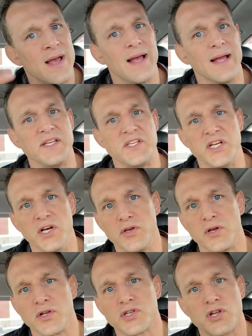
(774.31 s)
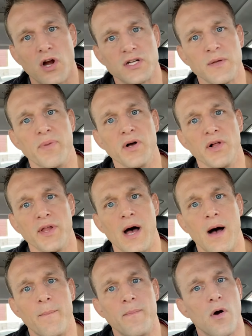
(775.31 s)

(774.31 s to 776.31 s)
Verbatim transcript: until you can start to build up.